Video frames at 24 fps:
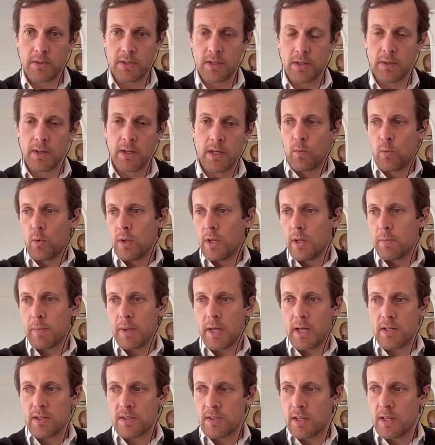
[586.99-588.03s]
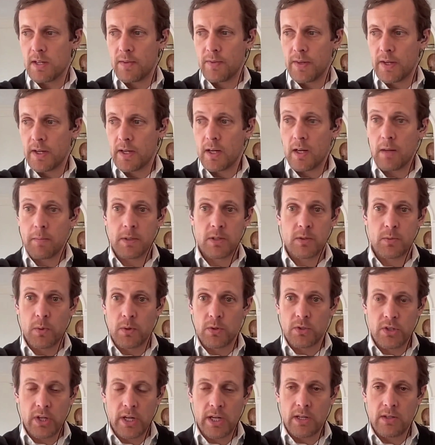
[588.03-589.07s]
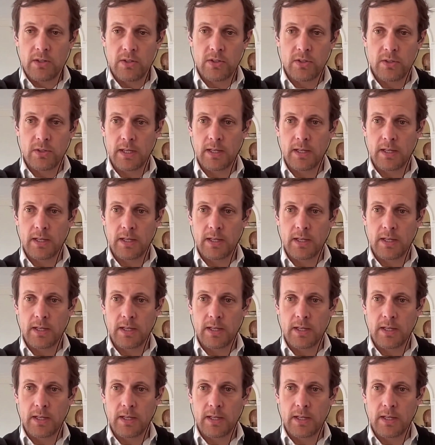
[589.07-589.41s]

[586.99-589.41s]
So we'll get past that. The economics won't change,